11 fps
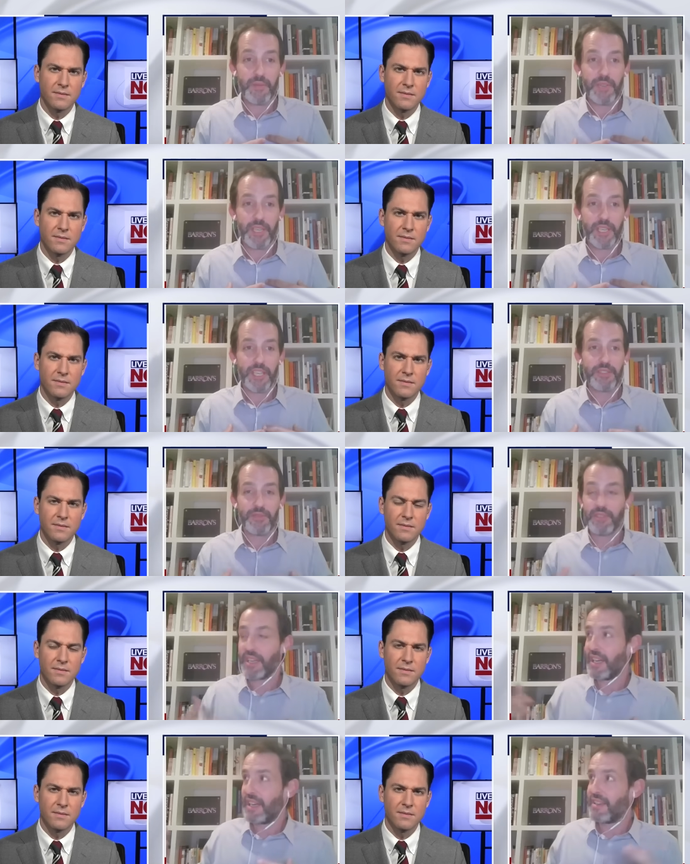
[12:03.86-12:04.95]
Speaker 1: I'm an industrial
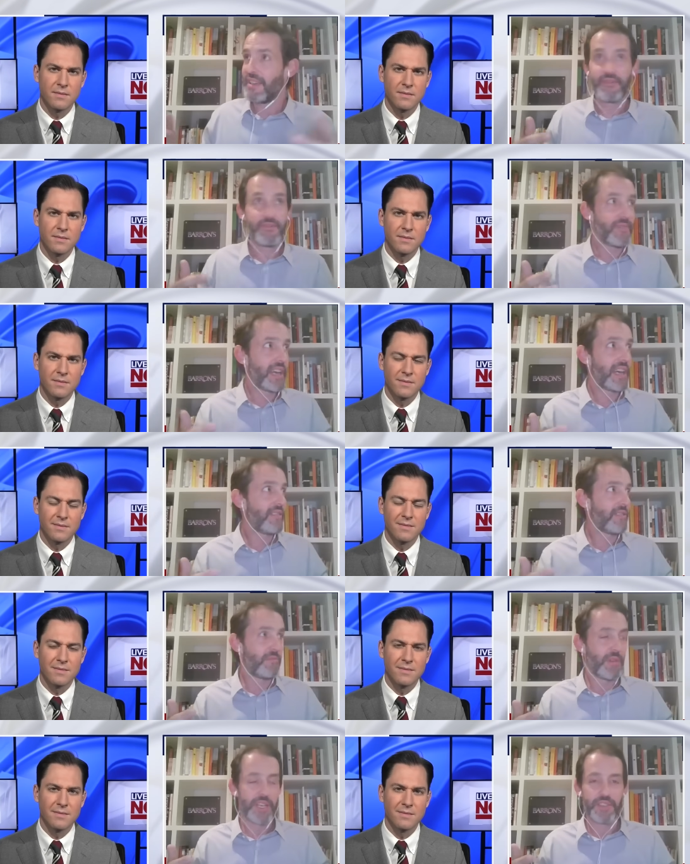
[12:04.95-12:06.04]
guy. I, I have a
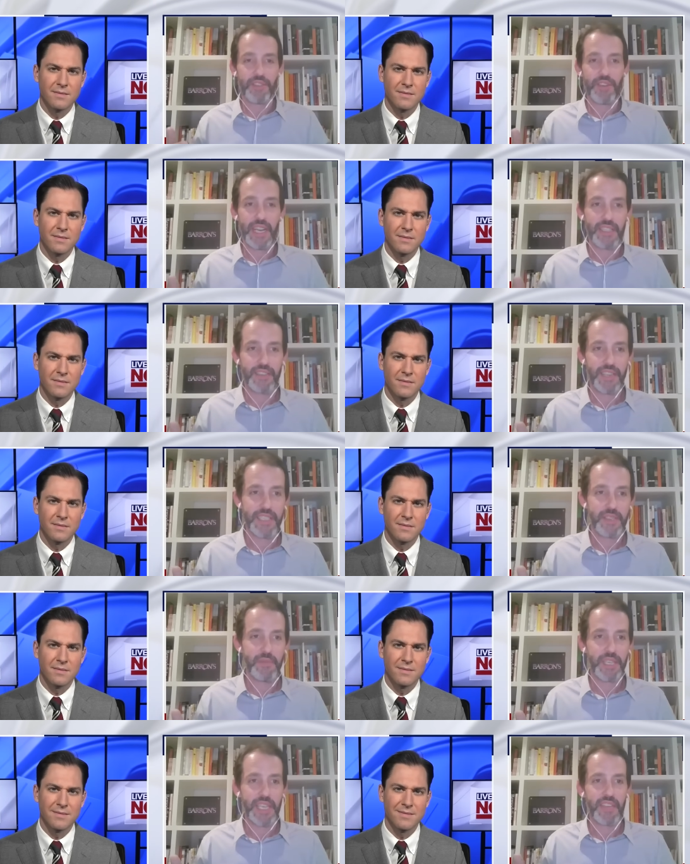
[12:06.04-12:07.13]
model tractor that
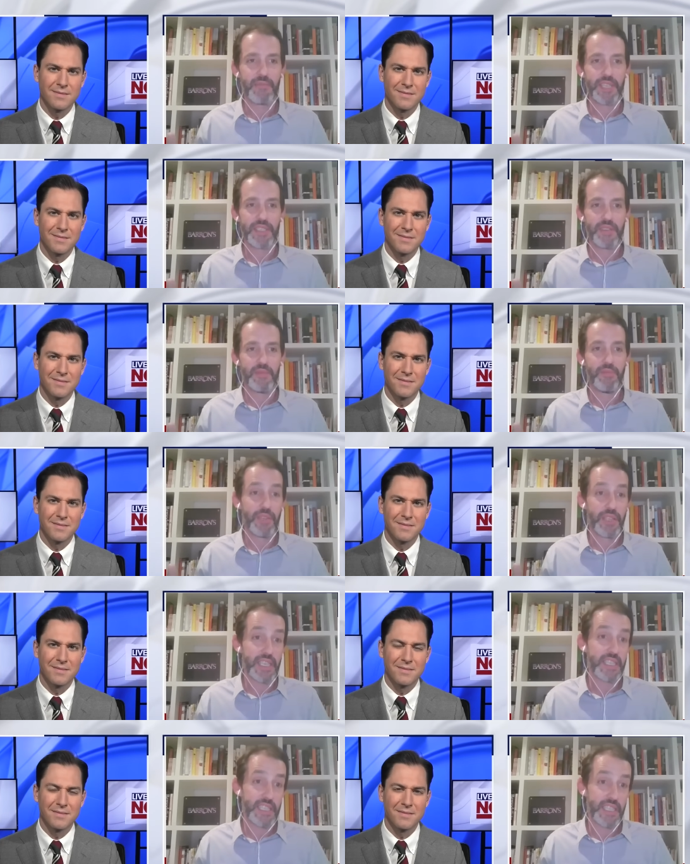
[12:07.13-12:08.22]
somebody gave me at some point.
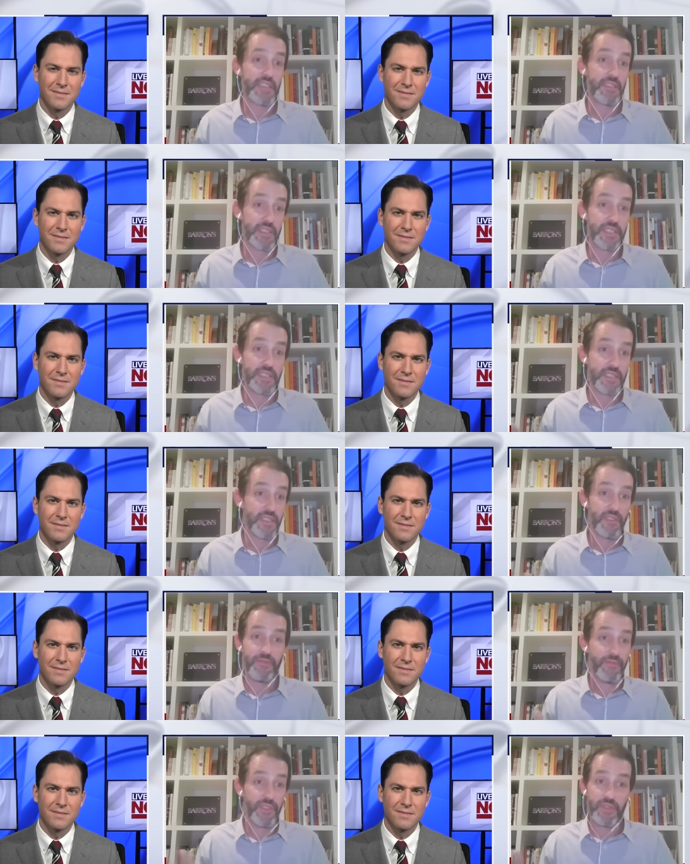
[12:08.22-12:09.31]
Like Deere is, you know,
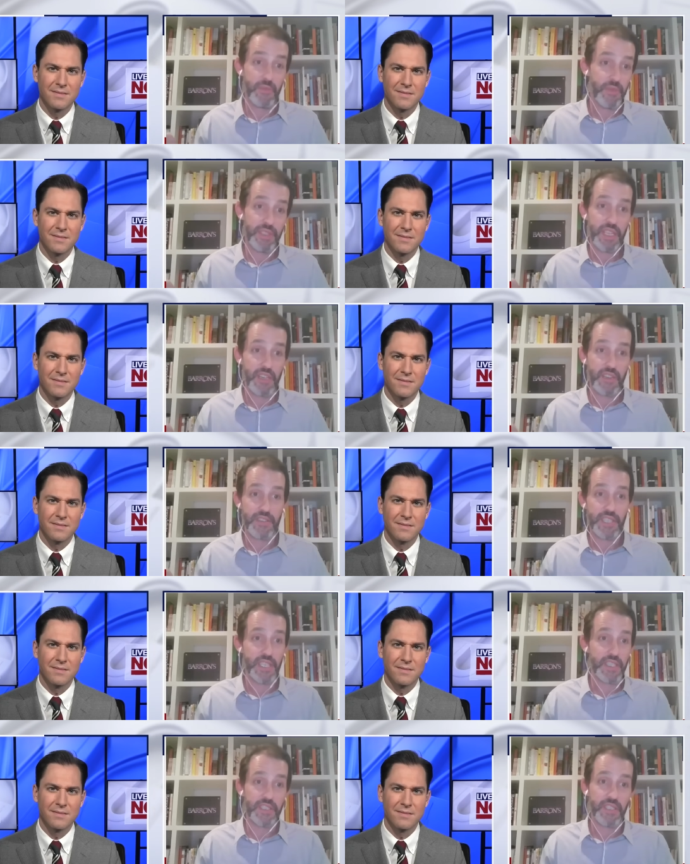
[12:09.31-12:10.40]
fifty percent of their
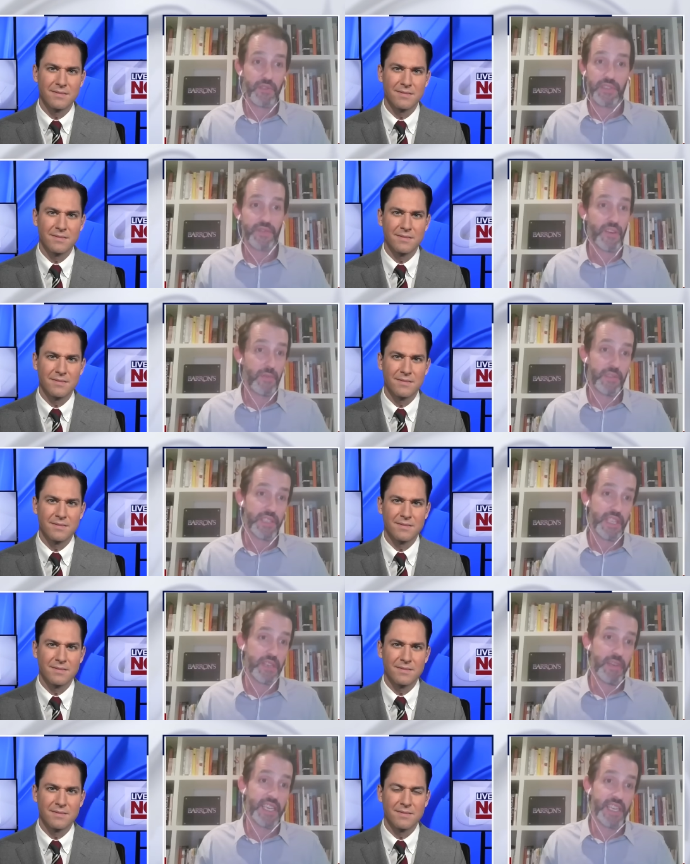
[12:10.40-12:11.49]
sales to U S farmers. They
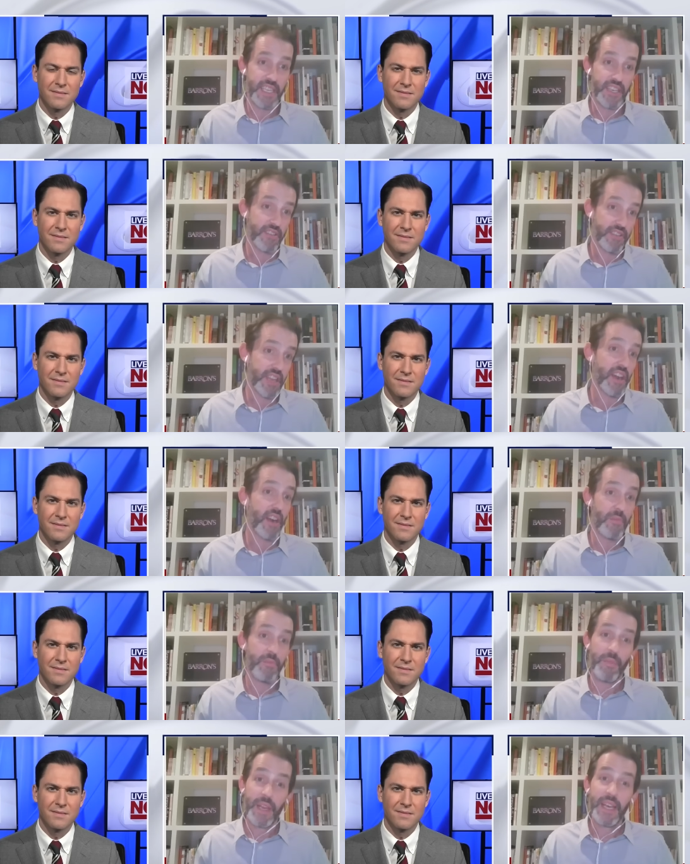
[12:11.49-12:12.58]
make it here. They are,